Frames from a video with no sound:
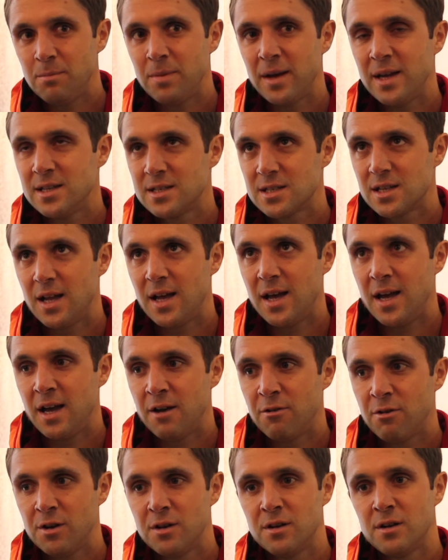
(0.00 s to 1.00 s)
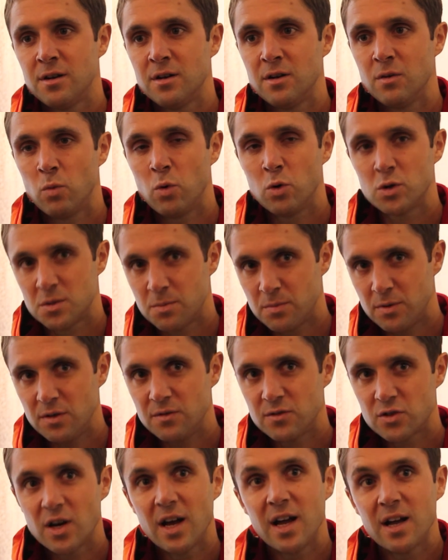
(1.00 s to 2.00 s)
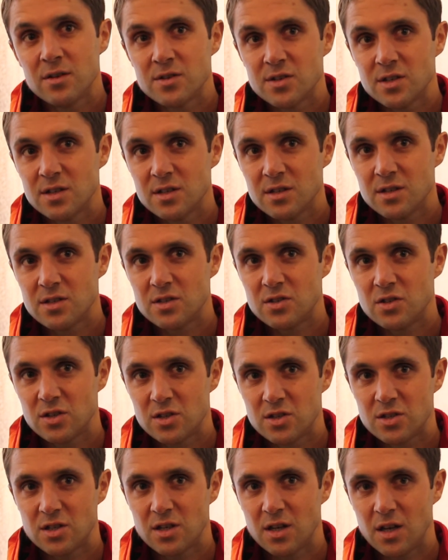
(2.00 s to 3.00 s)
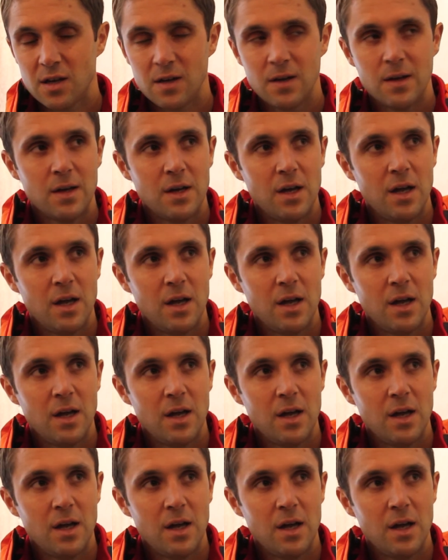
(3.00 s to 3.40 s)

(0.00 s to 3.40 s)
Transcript: base layer and waterproof trousers, just to